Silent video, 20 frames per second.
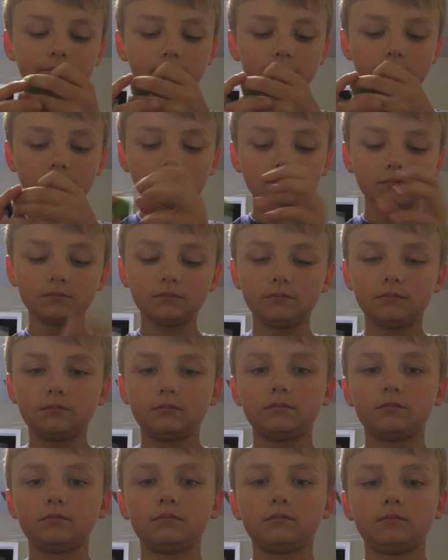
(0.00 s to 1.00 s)

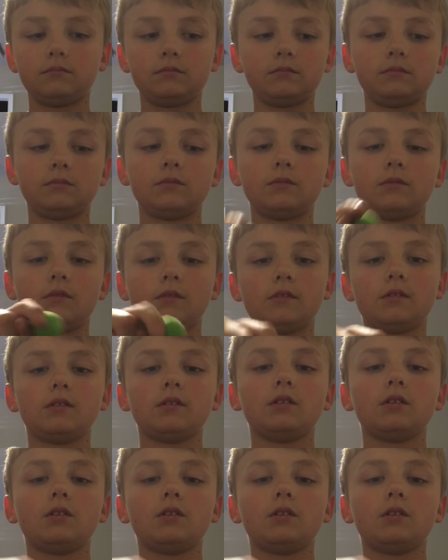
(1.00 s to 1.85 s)
Nobody speaks.